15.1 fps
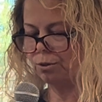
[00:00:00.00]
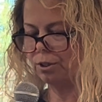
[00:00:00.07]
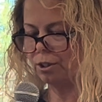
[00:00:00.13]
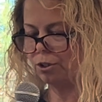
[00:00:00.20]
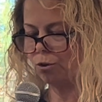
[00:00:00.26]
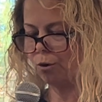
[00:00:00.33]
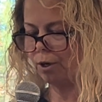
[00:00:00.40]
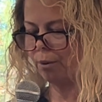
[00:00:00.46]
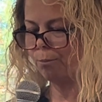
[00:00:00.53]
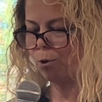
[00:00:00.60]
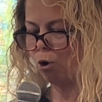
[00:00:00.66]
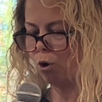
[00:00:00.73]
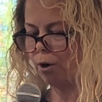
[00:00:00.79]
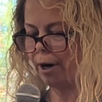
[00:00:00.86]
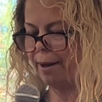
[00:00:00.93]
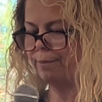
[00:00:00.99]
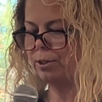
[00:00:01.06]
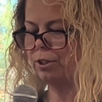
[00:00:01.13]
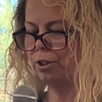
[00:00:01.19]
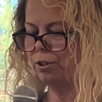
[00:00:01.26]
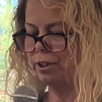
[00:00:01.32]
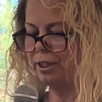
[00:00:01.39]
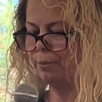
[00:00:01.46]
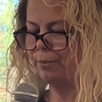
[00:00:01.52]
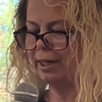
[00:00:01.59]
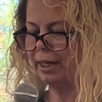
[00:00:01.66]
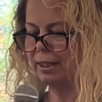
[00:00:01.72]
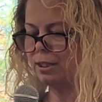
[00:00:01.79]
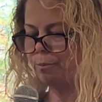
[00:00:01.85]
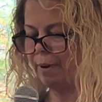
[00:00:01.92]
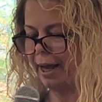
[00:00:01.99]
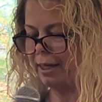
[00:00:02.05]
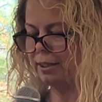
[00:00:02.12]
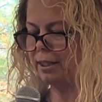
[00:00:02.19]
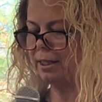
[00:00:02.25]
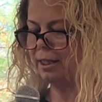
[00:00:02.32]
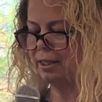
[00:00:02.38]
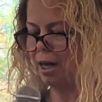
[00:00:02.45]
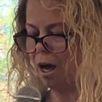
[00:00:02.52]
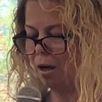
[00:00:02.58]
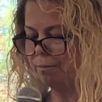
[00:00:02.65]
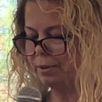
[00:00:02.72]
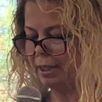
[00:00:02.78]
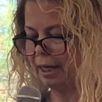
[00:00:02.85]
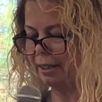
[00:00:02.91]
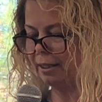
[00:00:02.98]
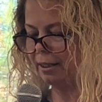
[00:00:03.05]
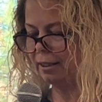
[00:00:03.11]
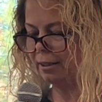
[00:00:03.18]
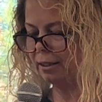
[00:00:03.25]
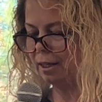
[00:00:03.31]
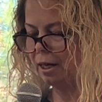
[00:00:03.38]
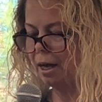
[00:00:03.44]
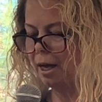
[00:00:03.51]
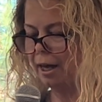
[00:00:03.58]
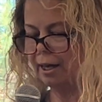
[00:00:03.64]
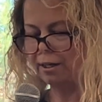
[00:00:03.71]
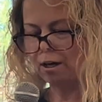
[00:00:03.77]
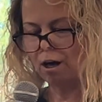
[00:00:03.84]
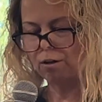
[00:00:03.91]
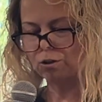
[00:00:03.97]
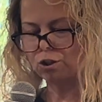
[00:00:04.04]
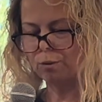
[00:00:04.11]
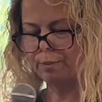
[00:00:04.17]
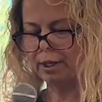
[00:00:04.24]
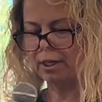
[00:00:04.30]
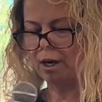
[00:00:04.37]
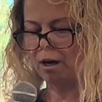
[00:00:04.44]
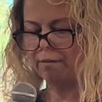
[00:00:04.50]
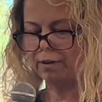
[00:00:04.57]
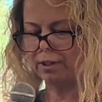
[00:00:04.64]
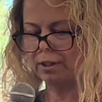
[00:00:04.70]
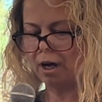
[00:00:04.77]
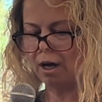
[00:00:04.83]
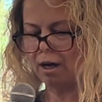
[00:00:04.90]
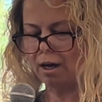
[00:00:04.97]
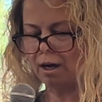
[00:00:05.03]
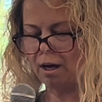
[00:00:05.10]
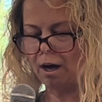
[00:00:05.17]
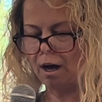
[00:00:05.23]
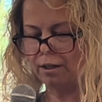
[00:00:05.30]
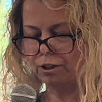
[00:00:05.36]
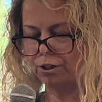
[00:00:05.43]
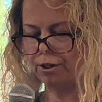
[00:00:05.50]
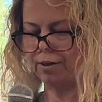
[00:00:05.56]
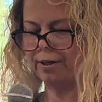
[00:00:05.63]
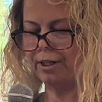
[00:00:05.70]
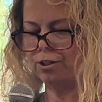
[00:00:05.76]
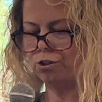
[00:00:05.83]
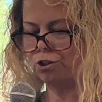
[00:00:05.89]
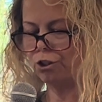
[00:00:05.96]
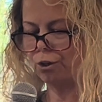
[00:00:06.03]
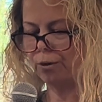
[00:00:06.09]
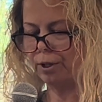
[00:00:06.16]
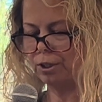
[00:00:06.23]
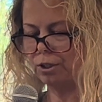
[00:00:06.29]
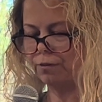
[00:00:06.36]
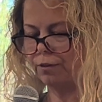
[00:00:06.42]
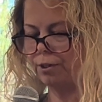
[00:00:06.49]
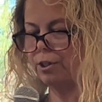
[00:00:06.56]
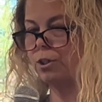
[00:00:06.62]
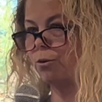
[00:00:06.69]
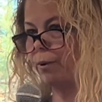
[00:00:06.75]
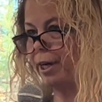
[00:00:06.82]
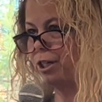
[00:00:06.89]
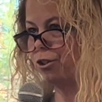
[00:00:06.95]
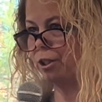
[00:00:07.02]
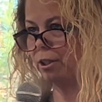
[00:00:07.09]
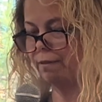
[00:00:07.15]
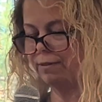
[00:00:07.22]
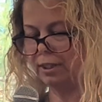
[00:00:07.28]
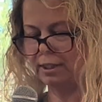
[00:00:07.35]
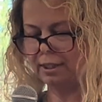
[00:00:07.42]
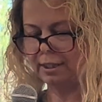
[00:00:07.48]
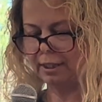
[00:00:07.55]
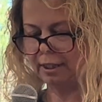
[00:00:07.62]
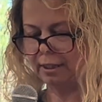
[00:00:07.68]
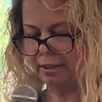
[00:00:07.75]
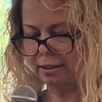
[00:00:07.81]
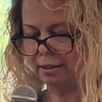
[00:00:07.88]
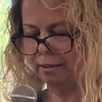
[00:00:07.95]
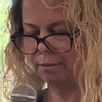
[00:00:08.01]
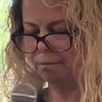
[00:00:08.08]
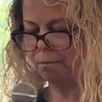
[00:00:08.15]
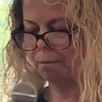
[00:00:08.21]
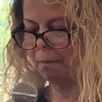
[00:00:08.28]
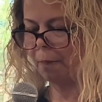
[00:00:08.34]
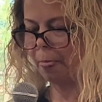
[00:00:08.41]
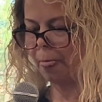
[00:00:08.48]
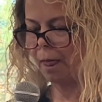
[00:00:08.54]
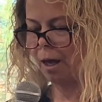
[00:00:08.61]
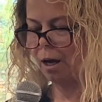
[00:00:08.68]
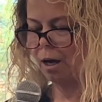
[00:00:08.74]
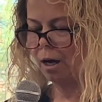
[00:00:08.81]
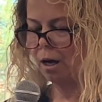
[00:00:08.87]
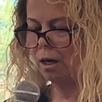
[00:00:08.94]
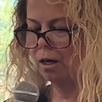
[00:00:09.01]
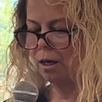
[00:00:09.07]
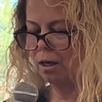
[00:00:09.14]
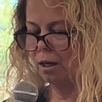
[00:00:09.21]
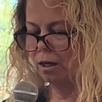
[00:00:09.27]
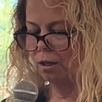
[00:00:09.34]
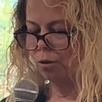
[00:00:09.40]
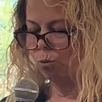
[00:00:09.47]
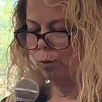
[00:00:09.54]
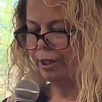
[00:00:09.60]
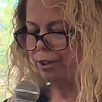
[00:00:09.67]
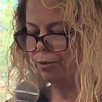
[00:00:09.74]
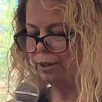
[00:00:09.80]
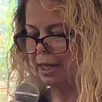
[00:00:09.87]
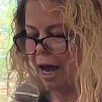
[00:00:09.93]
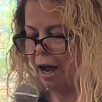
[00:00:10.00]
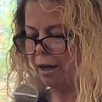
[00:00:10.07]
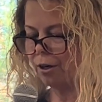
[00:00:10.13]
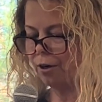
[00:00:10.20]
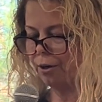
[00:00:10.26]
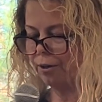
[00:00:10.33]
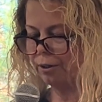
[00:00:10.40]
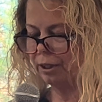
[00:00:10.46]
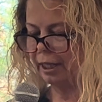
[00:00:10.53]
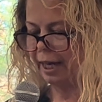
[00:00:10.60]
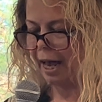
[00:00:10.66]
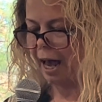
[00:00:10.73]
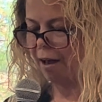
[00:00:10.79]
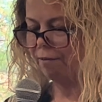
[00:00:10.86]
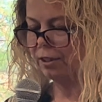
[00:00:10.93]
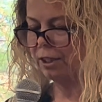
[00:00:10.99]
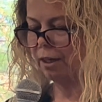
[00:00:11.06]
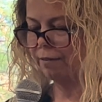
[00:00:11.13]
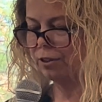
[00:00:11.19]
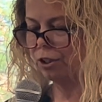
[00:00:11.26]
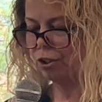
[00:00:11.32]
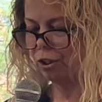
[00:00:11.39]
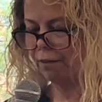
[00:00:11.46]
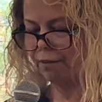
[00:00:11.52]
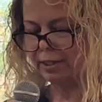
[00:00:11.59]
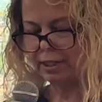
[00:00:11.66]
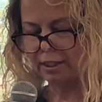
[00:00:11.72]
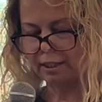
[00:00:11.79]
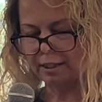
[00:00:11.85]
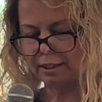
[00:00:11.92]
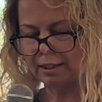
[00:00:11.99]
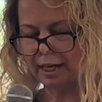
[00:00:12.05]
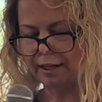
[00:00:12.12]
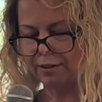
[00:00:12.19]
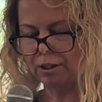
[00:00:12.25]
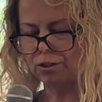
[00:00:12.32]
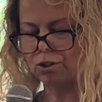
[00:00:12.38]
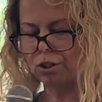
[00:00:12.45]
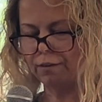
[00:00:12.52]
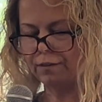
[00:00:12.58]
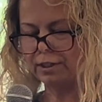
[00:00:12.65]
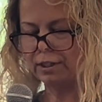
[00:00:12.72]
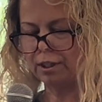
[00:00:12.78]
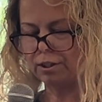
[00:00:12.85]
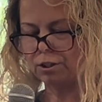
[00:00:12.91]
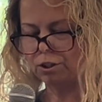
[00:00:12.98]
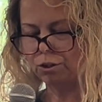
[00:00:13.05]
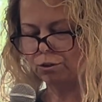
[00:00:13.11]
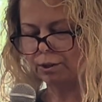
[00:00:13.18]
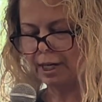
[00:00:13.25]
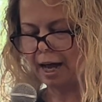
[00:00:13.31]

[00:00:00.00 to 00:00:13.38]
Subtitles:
disorder programs need to be expanded and updated, and all should be covered under insurance for the duration of the disease. We do not currently have enough services, and the services we